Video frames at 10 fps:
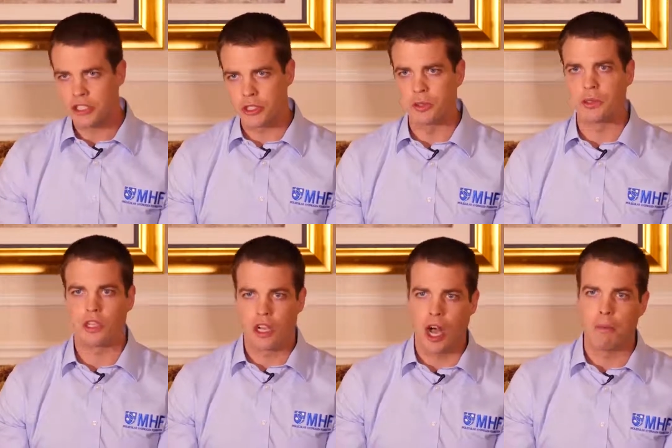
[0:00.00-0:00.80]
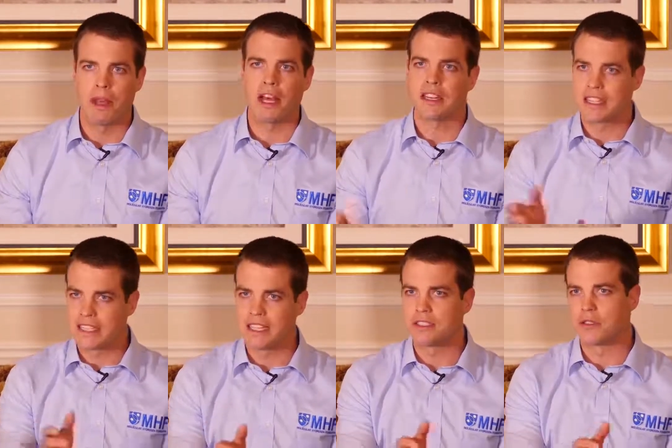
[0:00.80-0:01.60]
to combat
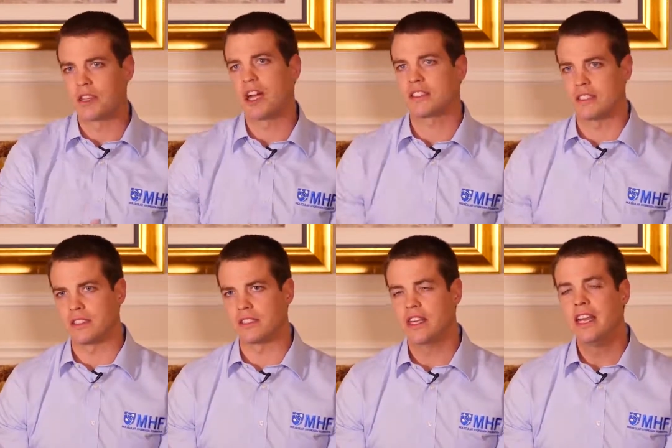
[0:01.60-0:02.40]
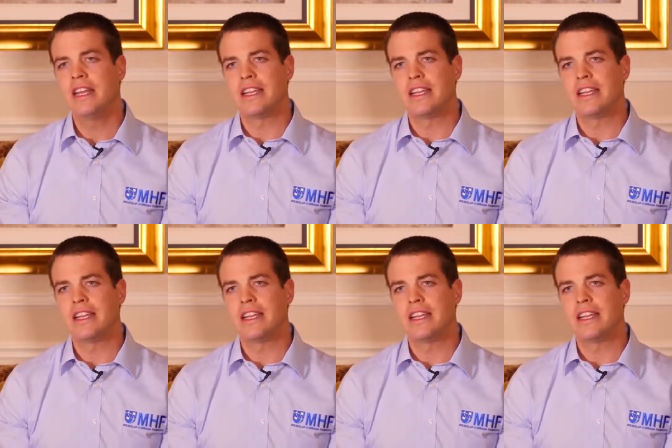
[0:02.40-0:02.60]
against those oxidants.